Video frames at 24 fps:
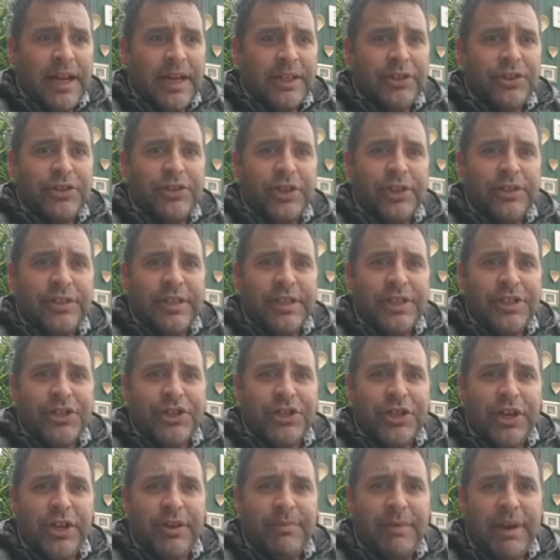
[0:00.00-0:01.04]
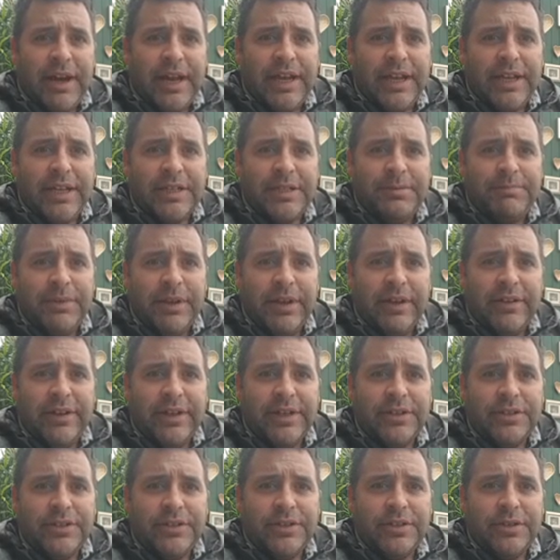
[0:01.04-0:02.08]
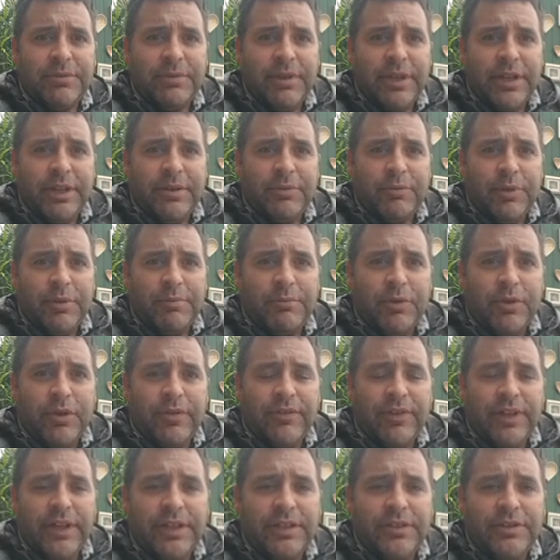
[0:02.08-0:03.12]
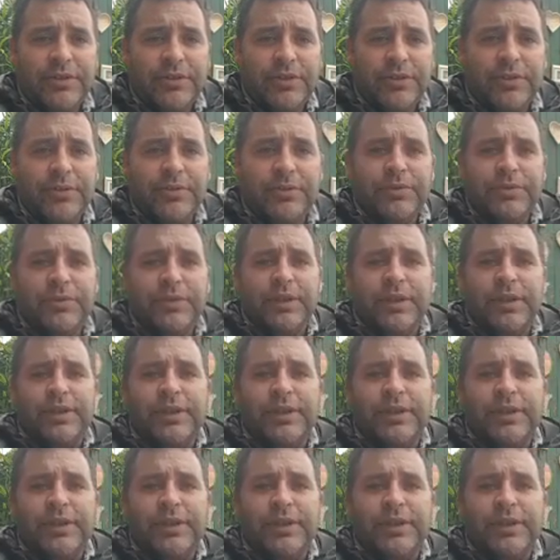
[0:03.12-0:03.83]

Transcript: just thought I'd share my experience as we're moving into